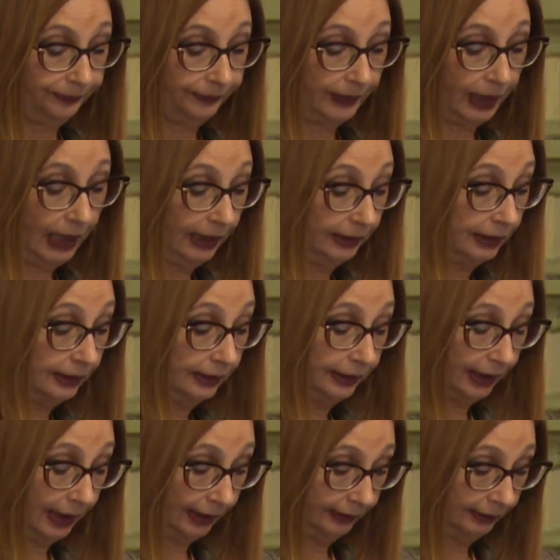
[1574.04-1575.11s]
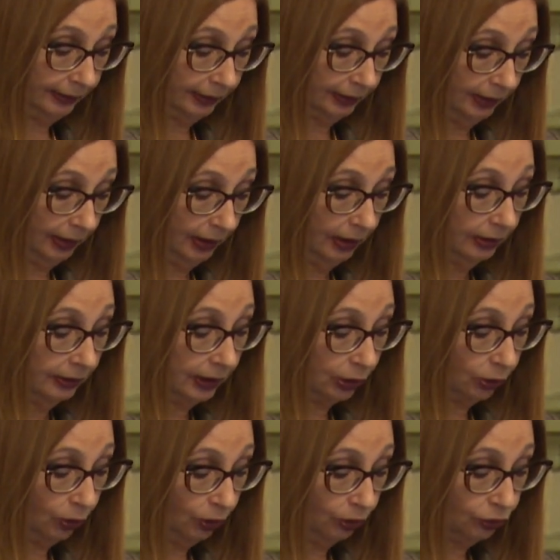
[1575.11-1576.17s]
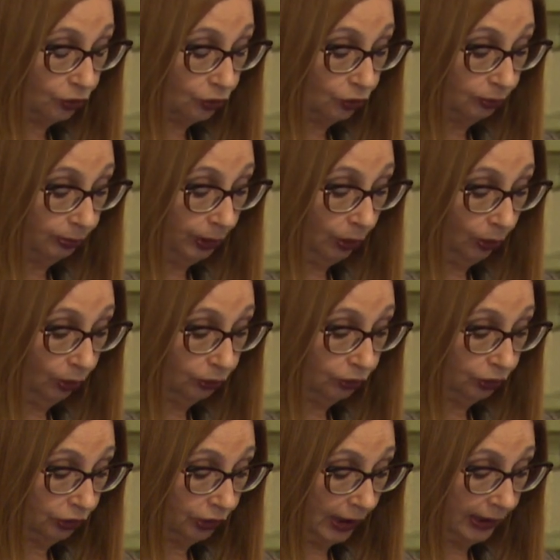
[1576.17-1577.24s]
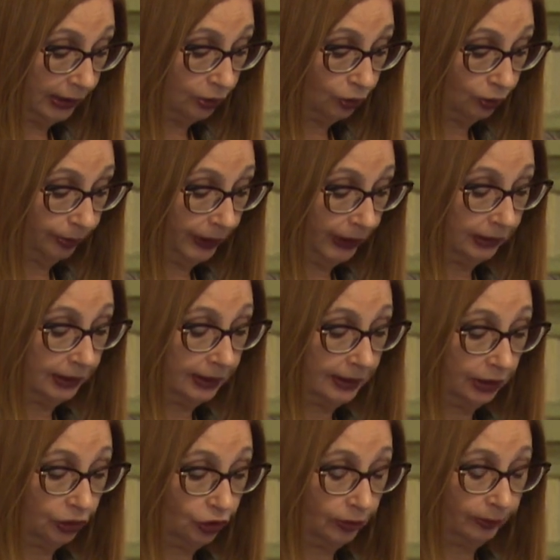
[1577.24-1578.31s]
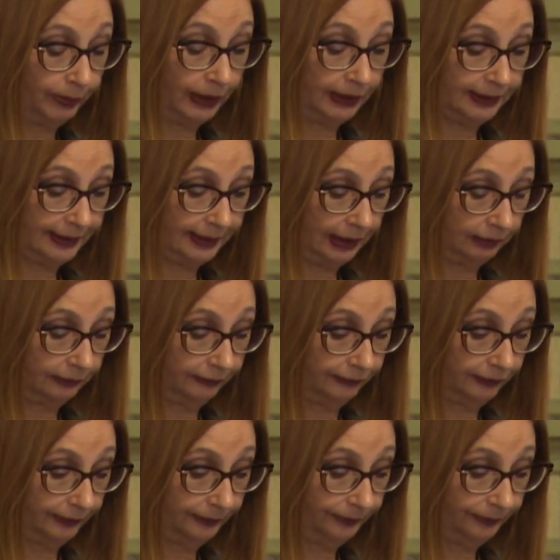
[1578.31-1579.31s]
And at the end, the court should be authorized to make decisions by itself.